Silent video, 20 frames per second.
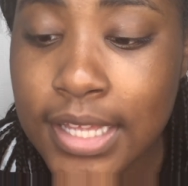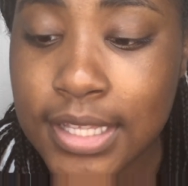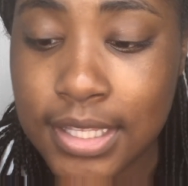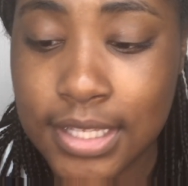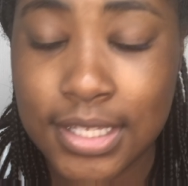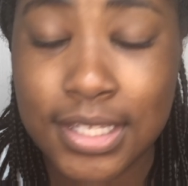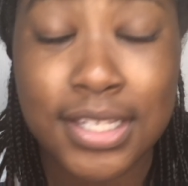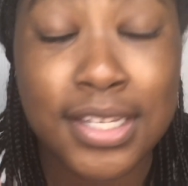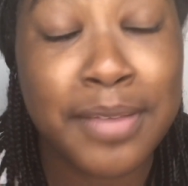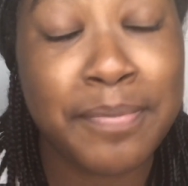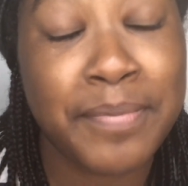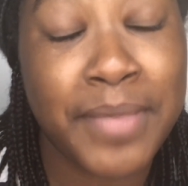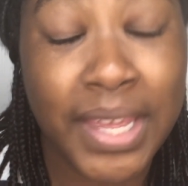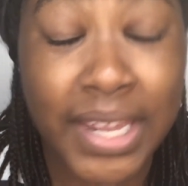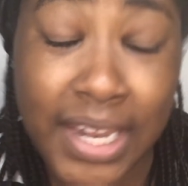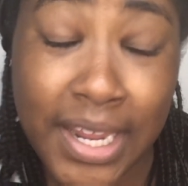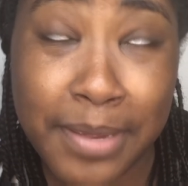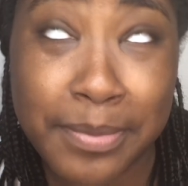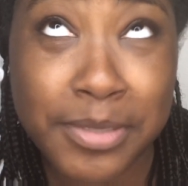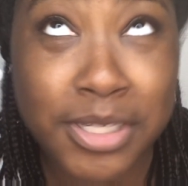this is a
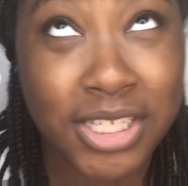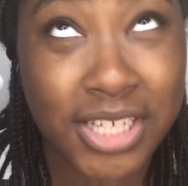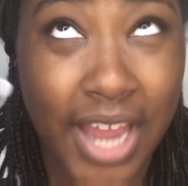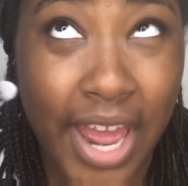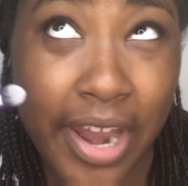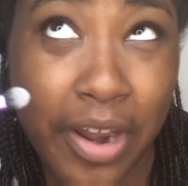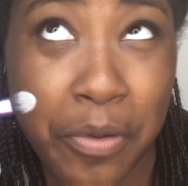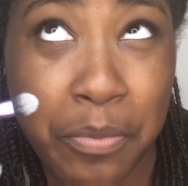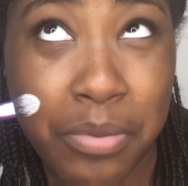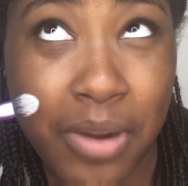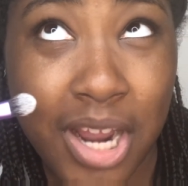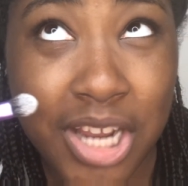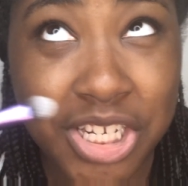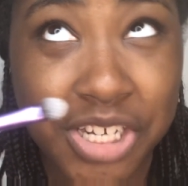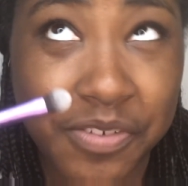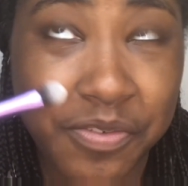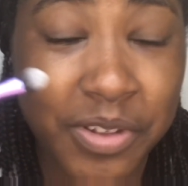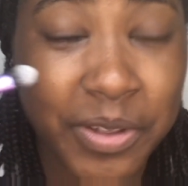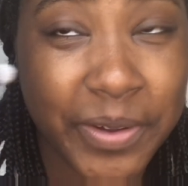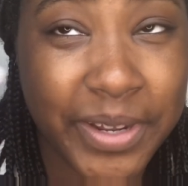medium shadow brush
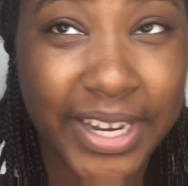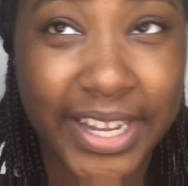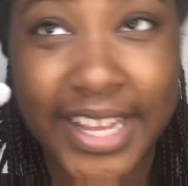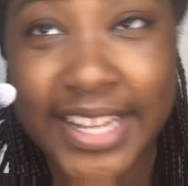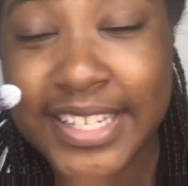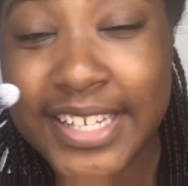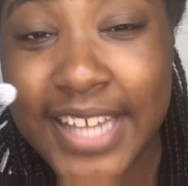if we want to get